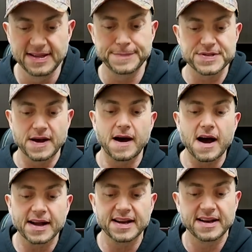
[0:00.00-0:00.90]
lips of
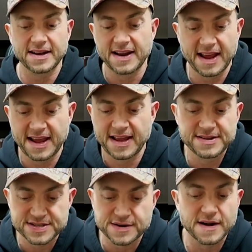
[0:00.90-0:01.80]
Hockin
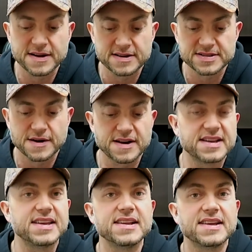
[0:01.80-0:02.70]
and started
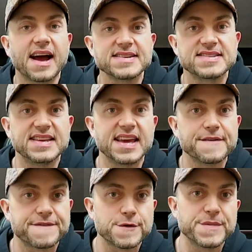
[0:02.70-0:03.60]
to get guys to get
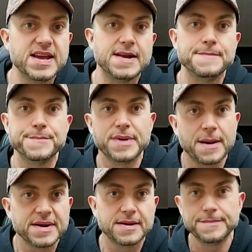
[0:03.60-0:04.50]
it for me and
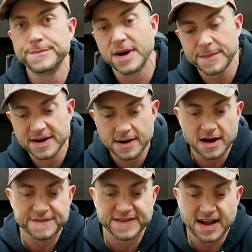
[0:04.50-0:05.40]
bumming it
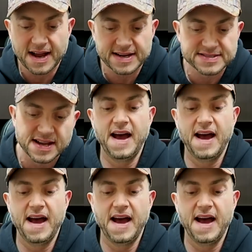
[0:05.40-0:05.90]
off guys.